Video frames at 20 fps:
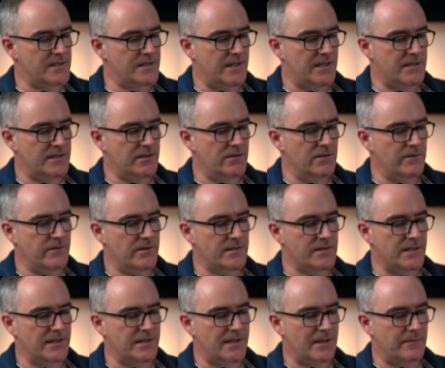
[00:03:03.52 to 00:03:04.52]
says
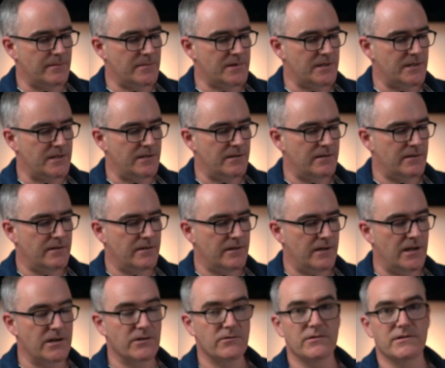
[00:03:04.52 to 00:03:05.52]
universal adapter
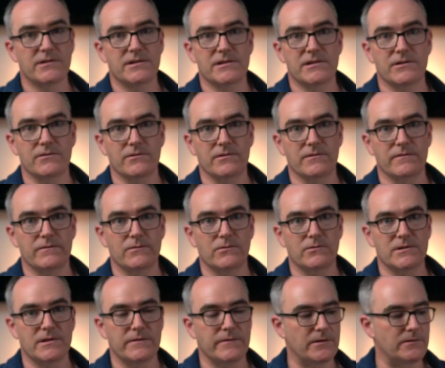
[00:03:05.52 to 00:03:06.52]
100 to
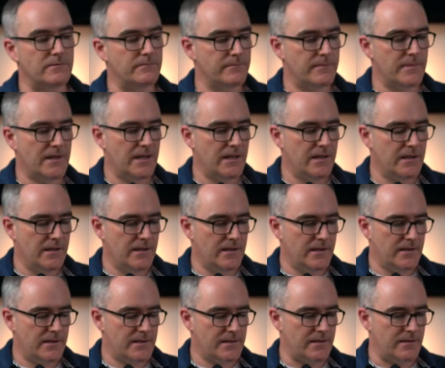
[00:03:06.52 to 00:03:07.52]
240 volt.
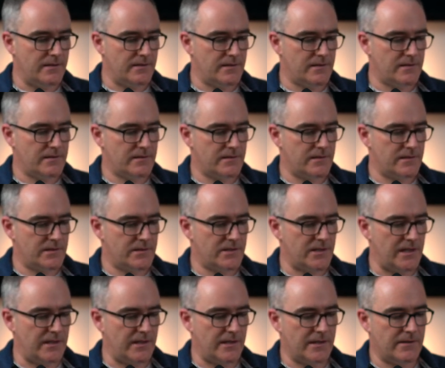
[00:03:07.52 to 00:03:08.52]
So let's just
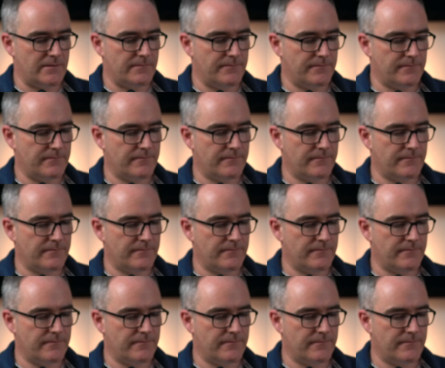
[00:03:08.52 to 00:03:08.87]
check that out.